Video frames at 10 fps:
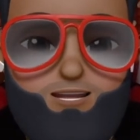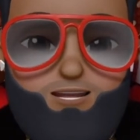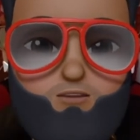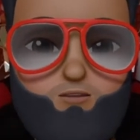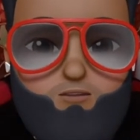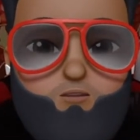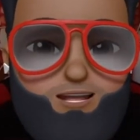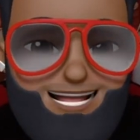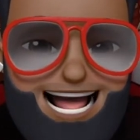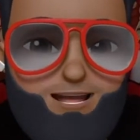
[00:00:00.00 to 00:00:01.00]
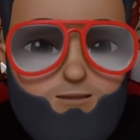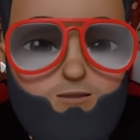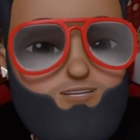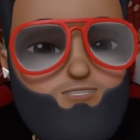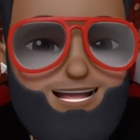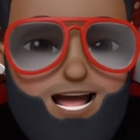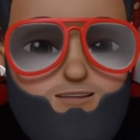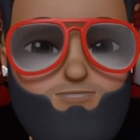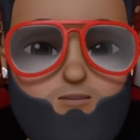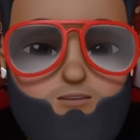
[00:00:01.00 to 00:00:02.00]
You do not want a
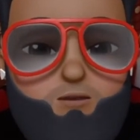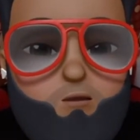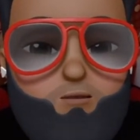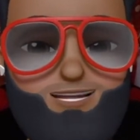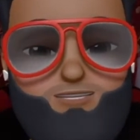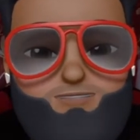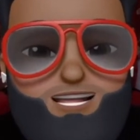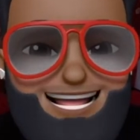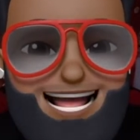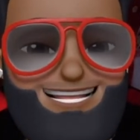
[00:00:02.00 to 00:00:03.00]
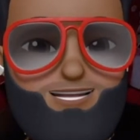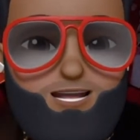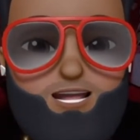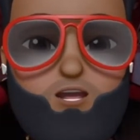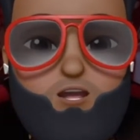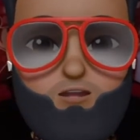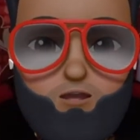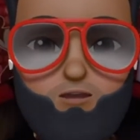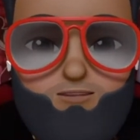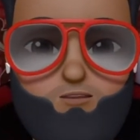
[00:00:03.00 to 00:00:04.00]
round two with Tariq Nasheed.
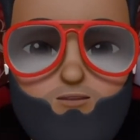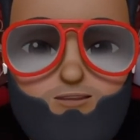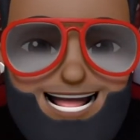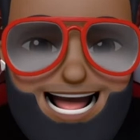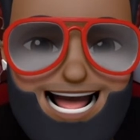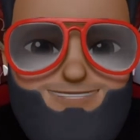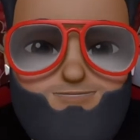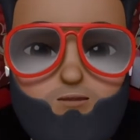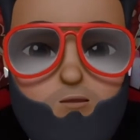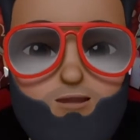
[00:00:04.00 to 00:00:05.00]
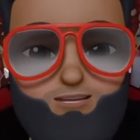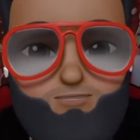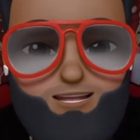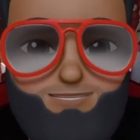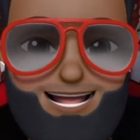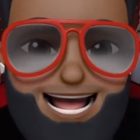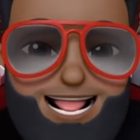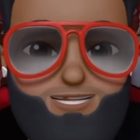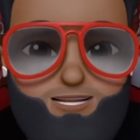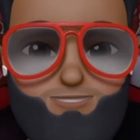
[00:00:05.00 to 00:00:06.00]
You do not want a
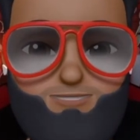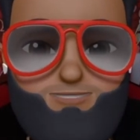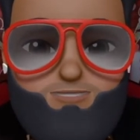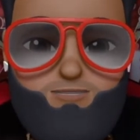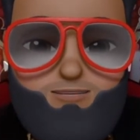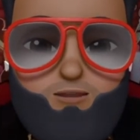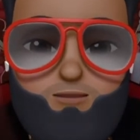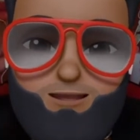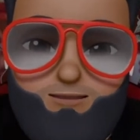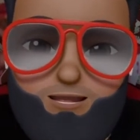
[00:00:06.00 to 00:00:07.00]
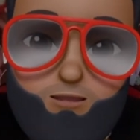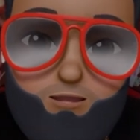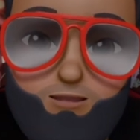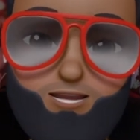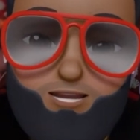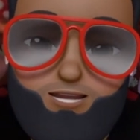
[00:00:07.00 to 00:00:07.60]
rematch. Yo, wait, wait, hold on, hold on.